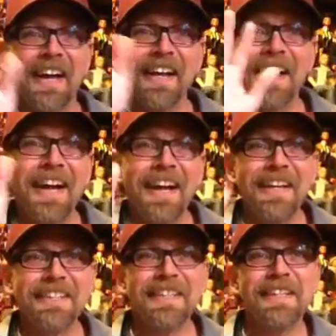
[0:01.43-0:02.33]
Hi
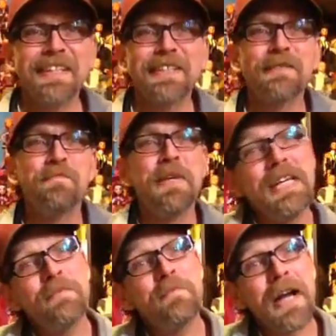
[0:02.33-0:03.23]
guys, it's
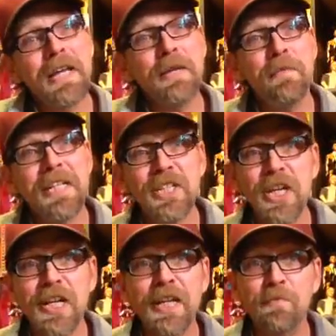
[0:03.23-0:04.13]
me, Mikey
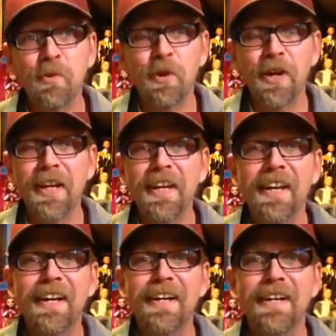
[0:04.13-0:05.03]
BJD Boy,
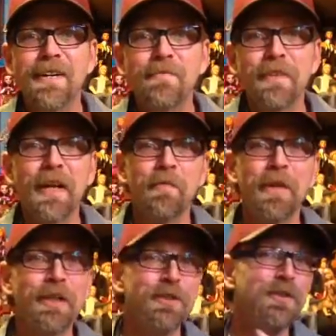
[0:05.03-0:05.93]

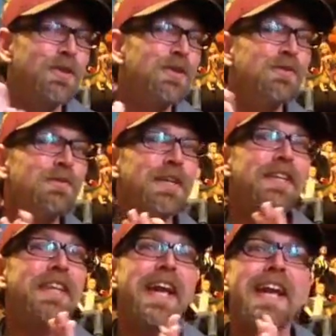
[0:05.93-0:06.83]
coming to you with
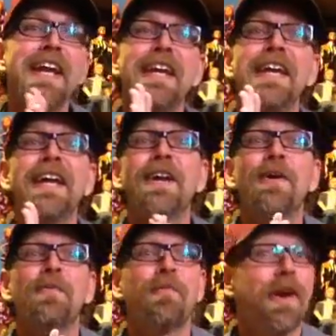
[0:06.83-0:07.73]
a
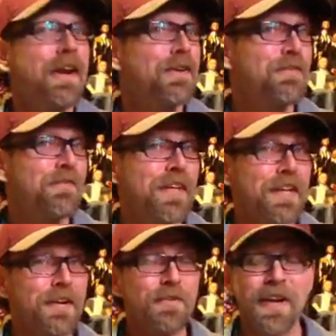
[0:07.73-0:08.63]
brand new
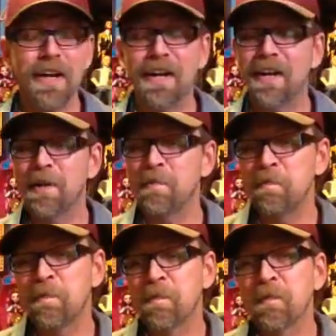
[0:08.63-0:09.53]
video.
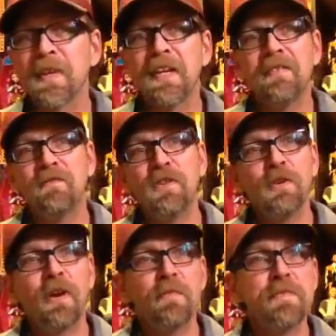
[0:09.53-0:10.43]

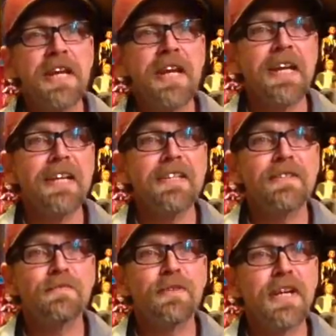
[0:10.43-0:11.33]
Few
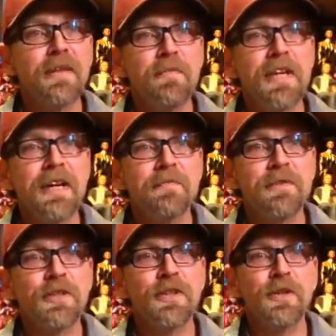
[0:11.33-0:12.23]
updates, what I've been up
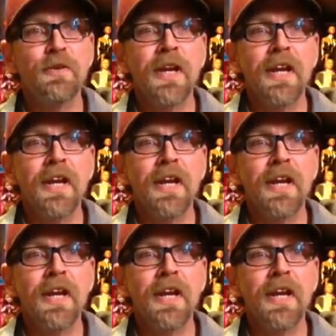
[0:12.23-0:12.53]
to.